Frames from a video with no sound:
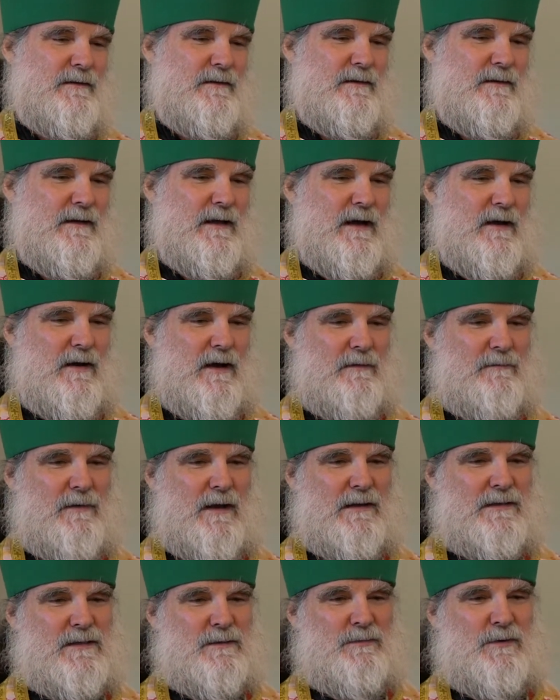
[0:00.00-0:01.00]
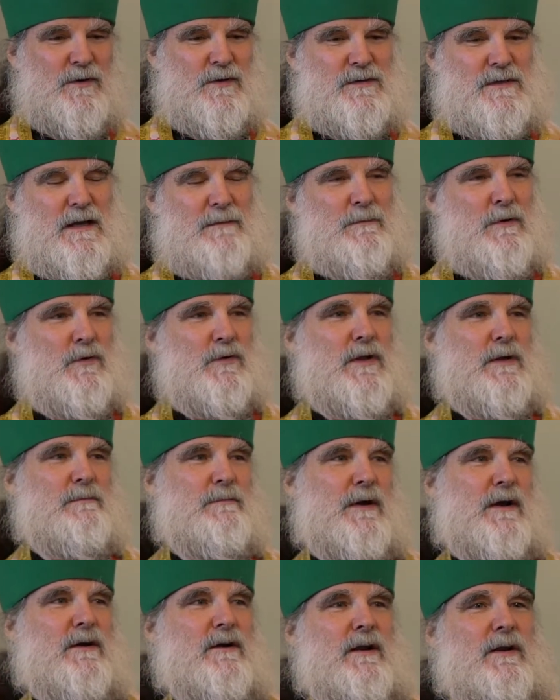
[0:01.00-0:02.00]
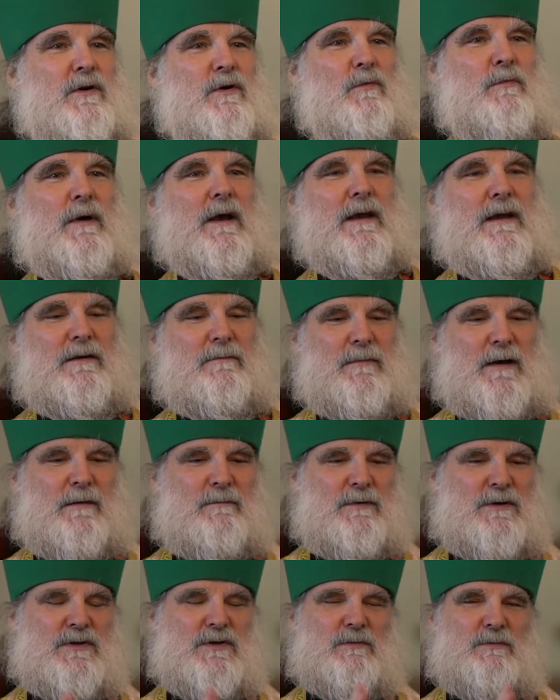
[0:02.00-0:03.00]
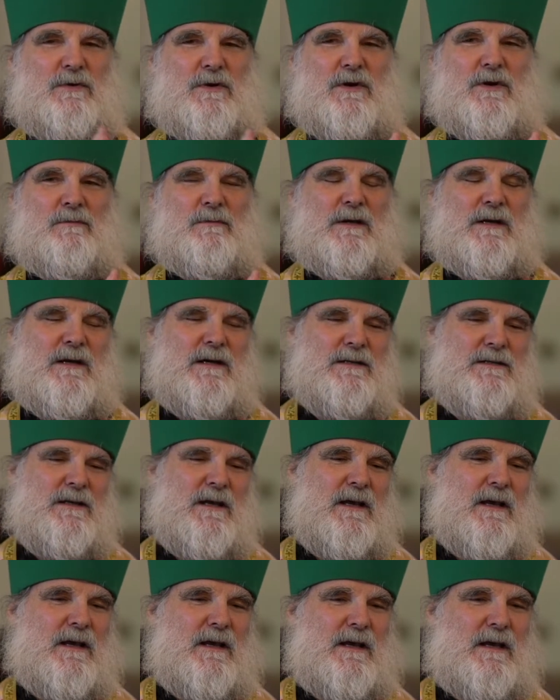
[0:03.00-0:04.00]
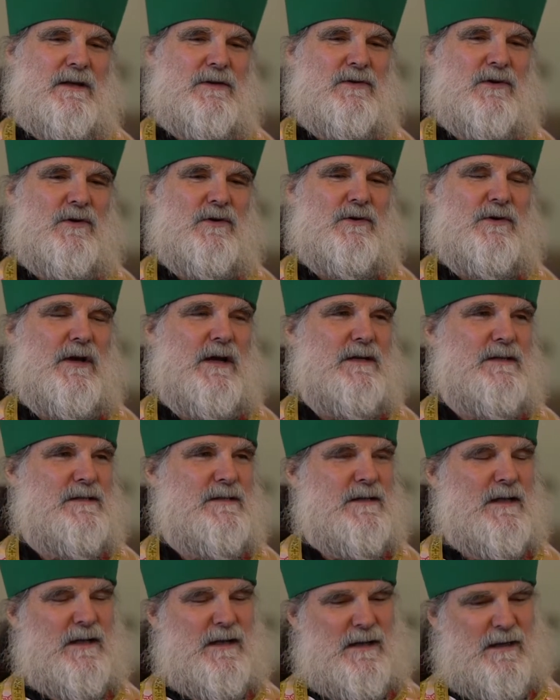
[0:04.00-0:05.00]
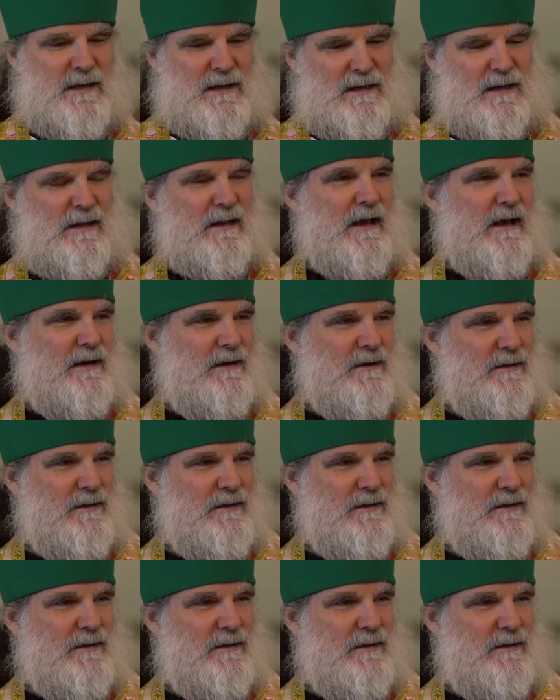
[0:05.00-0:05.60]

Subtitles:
Now, I suppose I'm only barely obeying my bishop here because he told us in a letter